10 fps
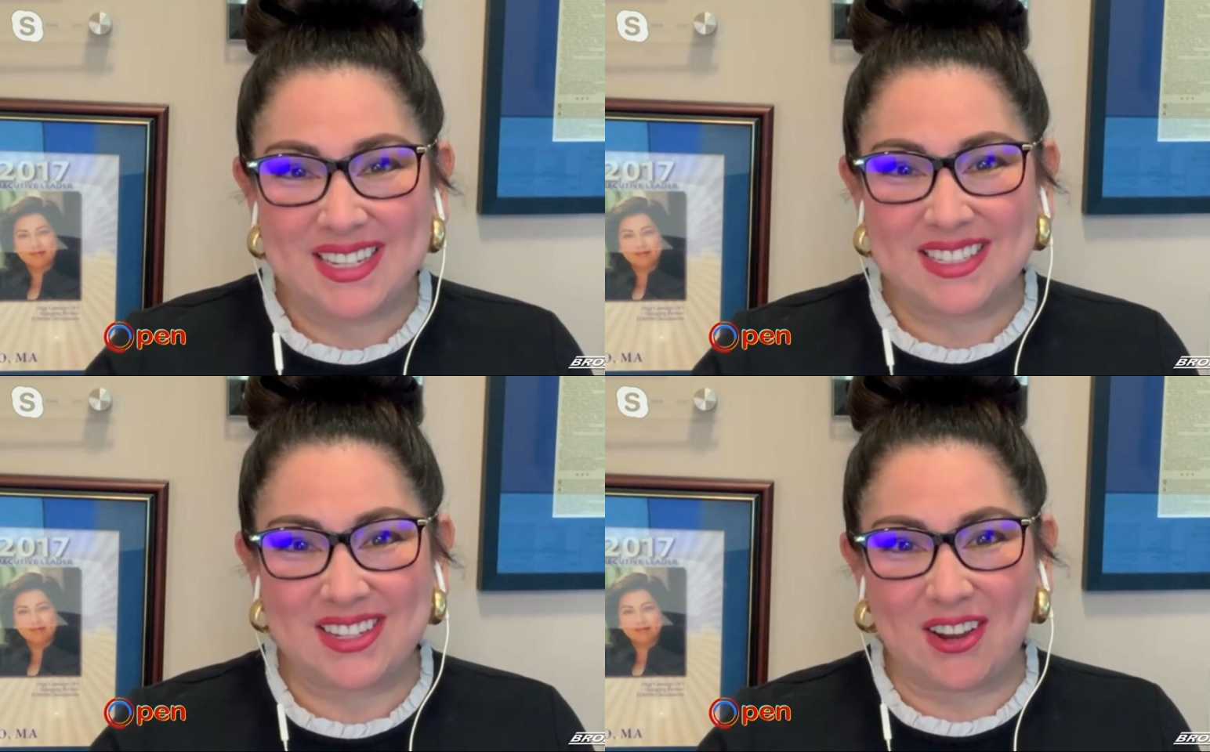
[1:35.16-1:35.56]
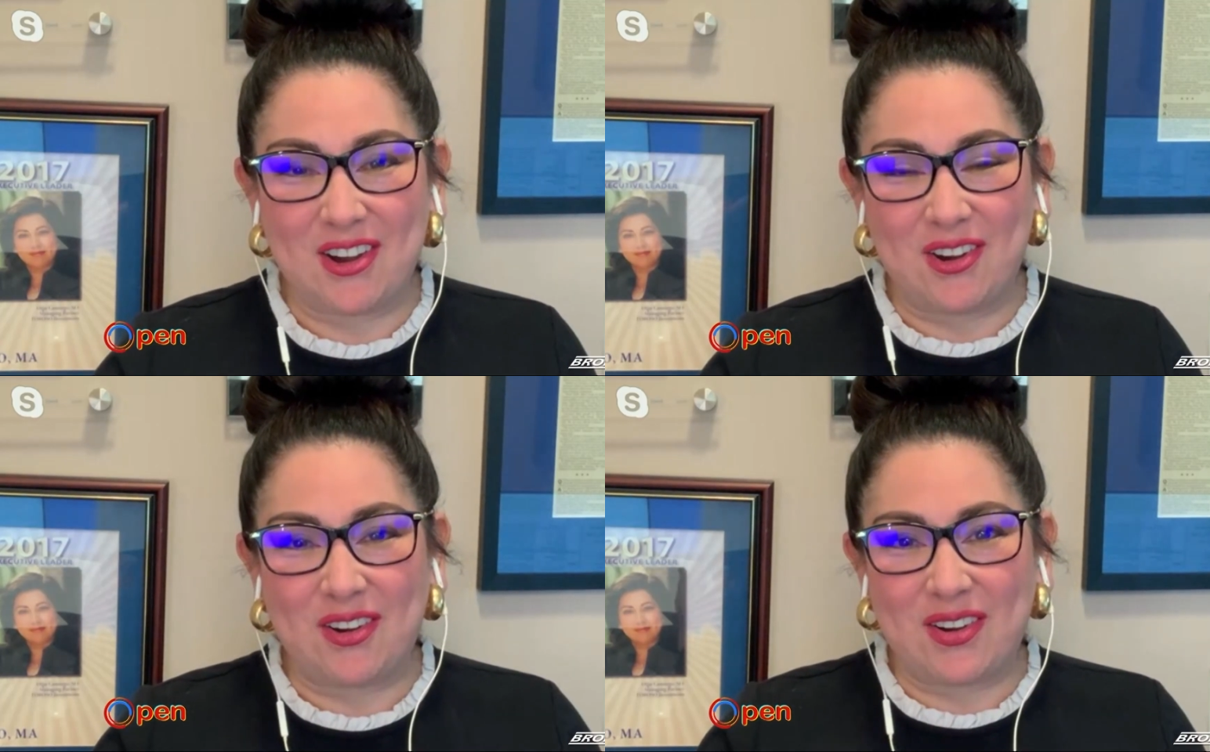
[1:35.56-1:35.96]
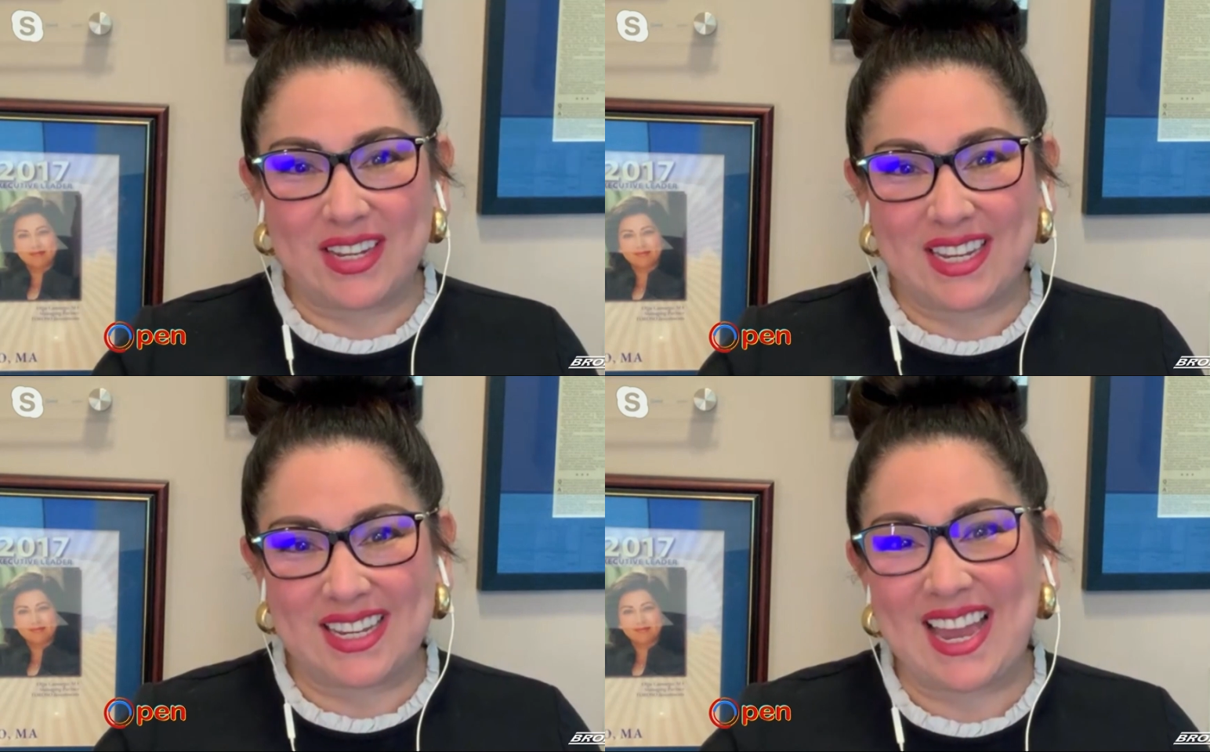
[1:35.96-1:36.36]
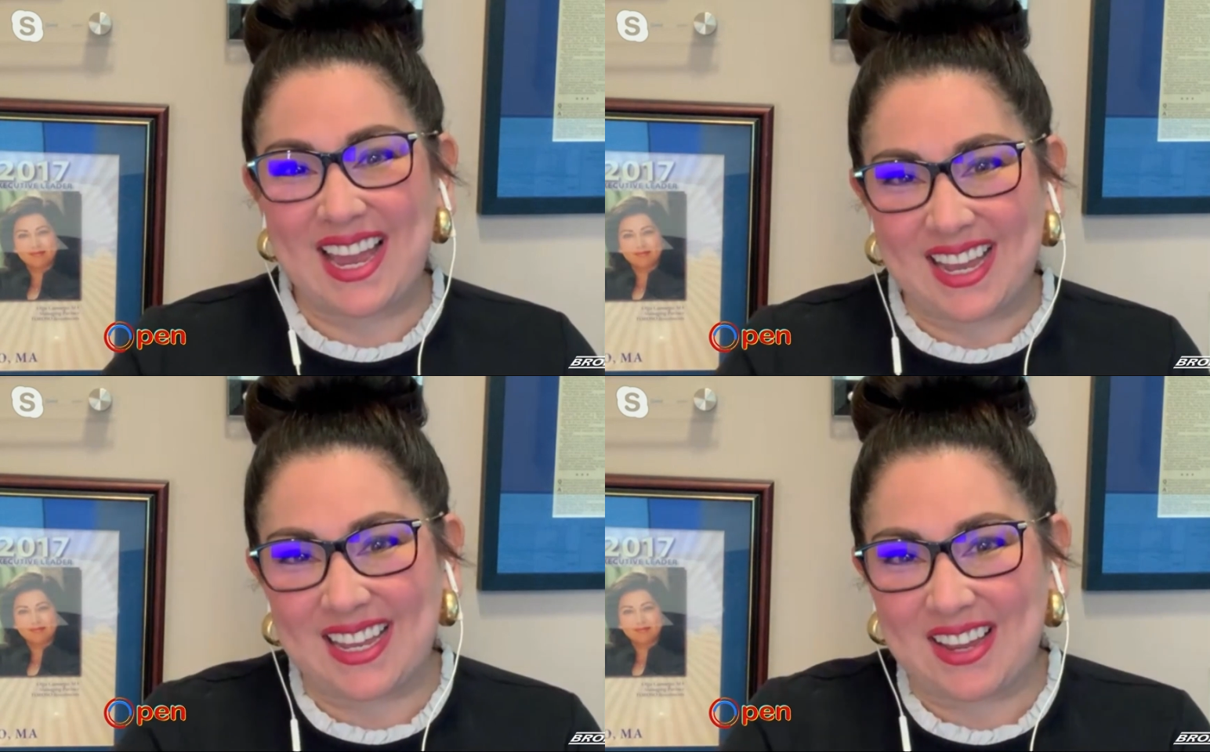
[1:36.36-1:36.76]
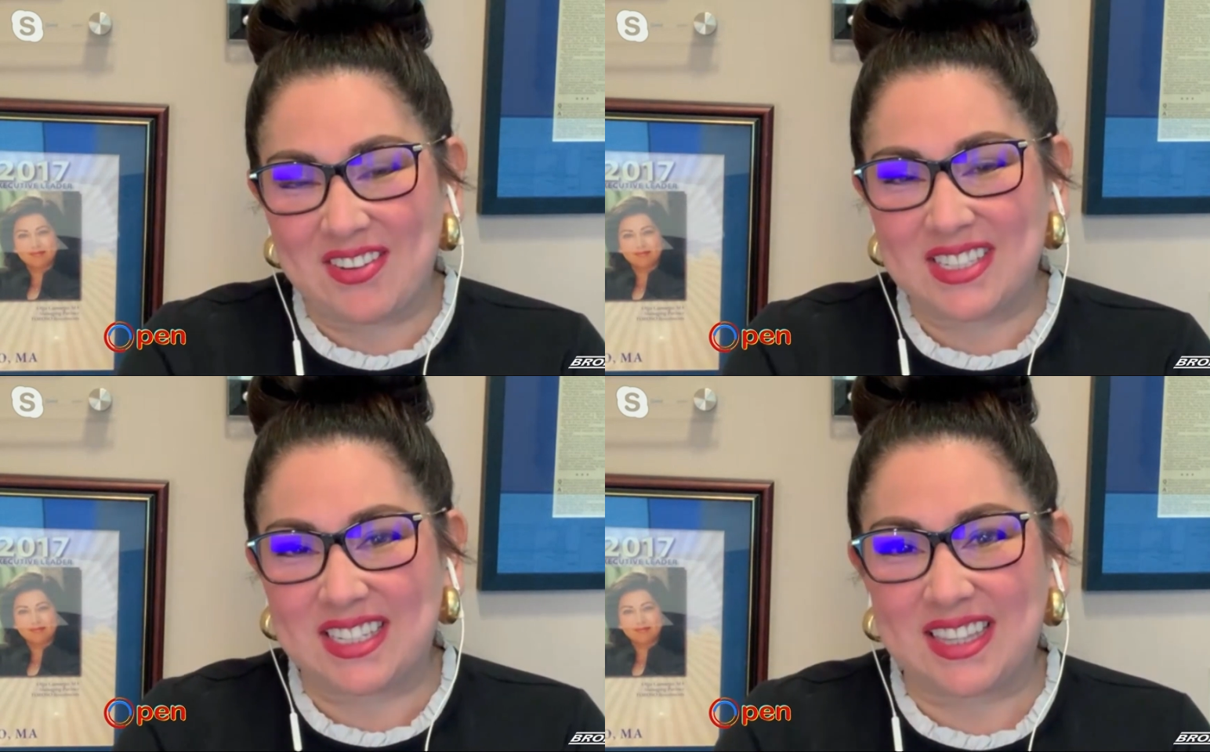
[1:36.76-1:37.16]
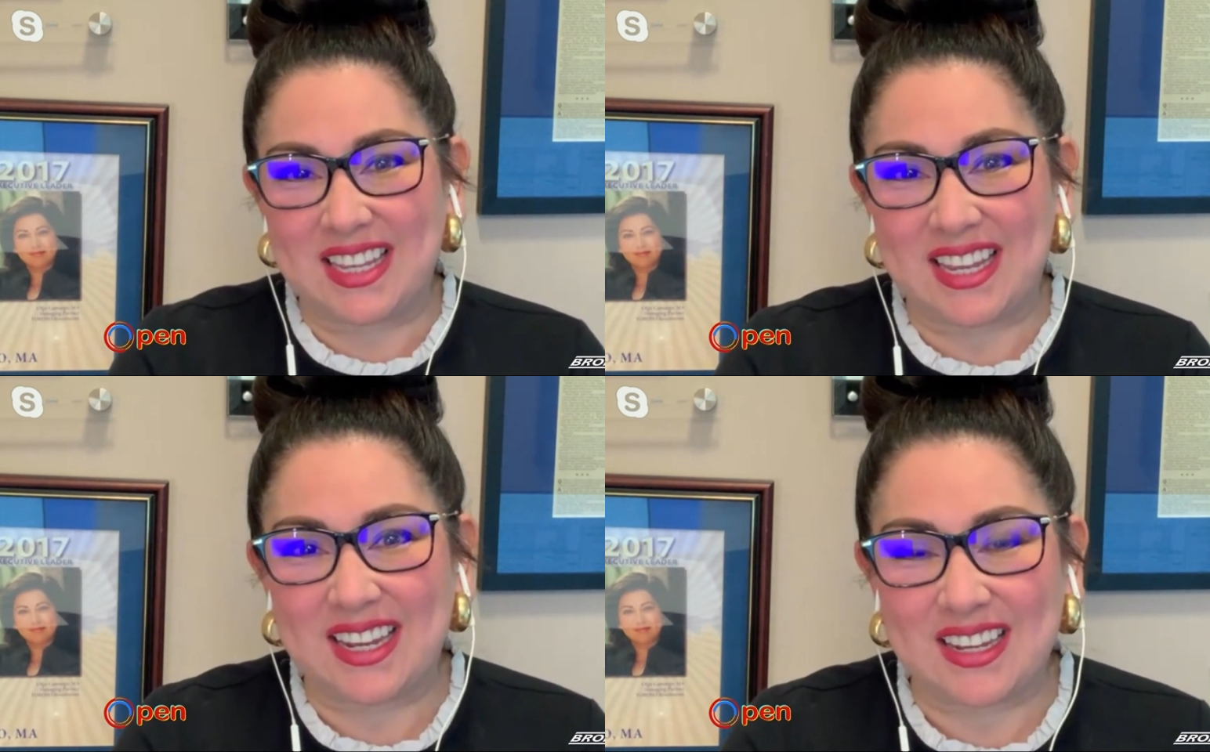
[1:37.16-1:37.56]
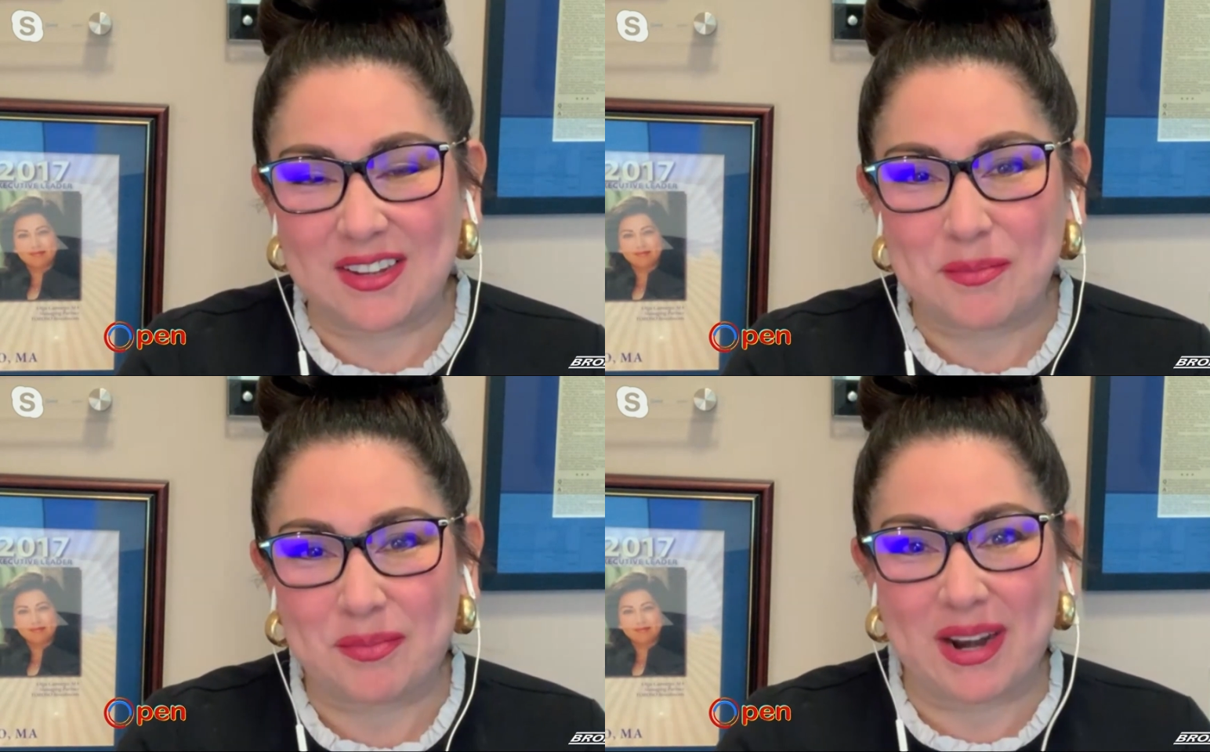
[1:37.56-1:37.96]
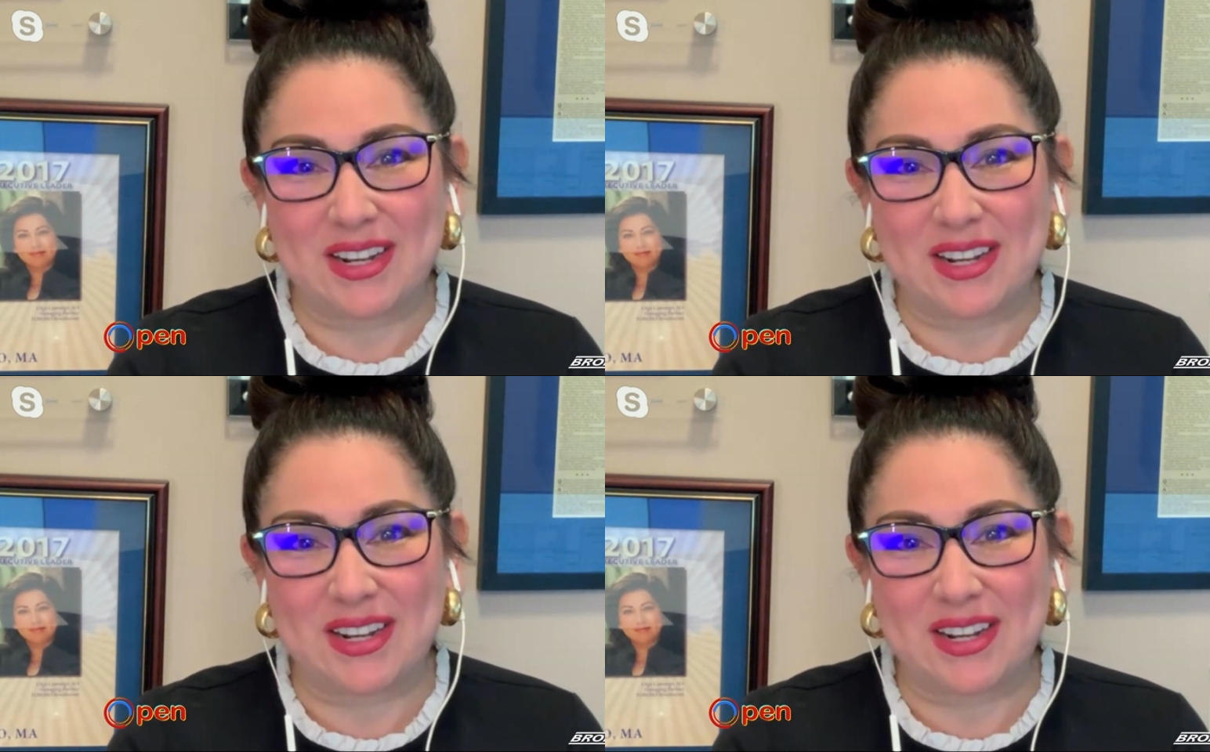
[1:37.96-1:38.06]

Speaker 1: Ah. So yeah, I was in the uh,